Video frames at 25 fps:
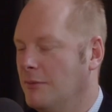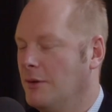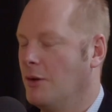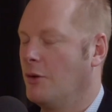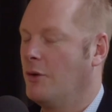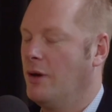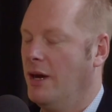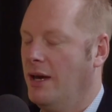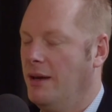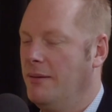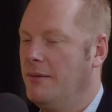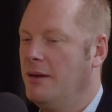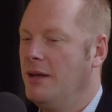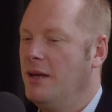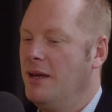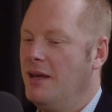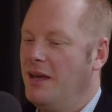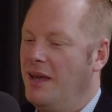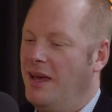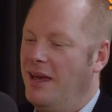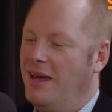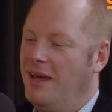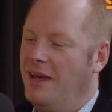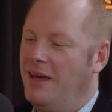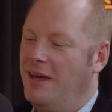Okay.
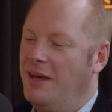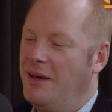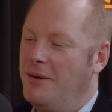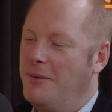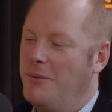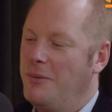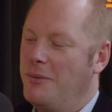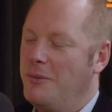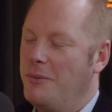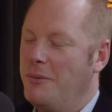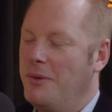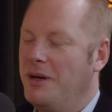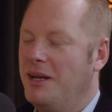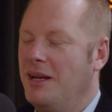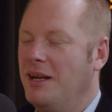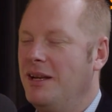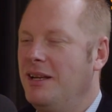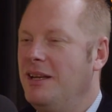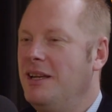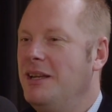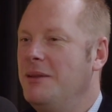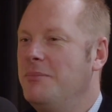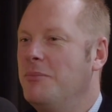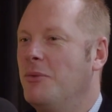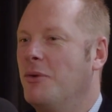When I
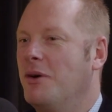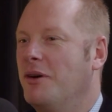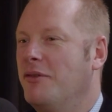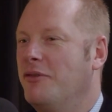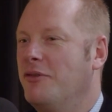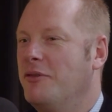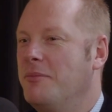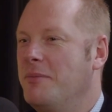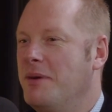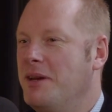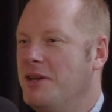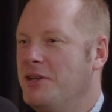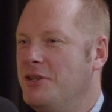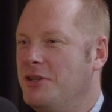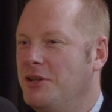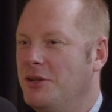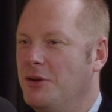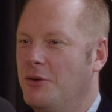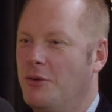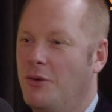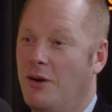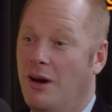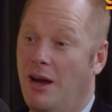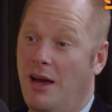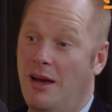need more information
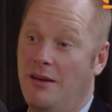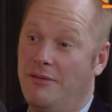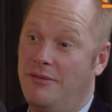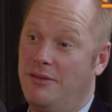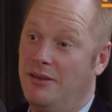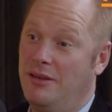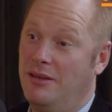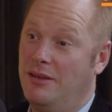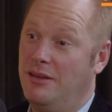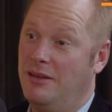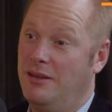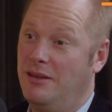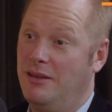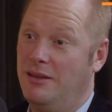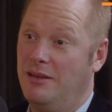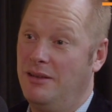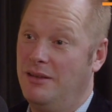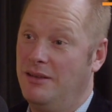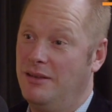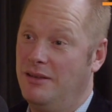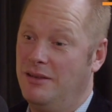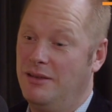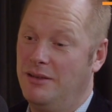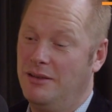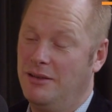or I have
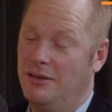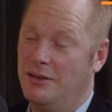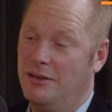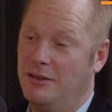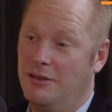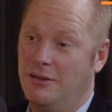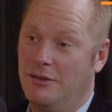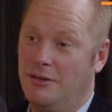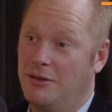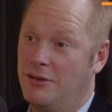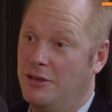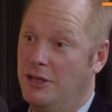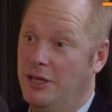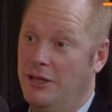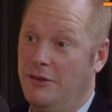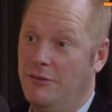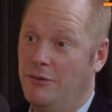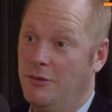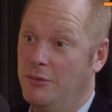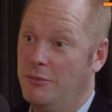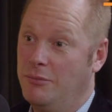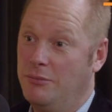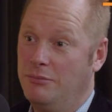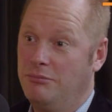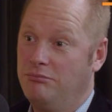a clean
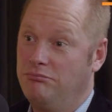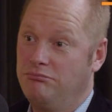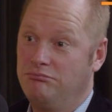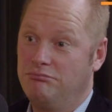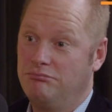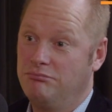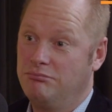room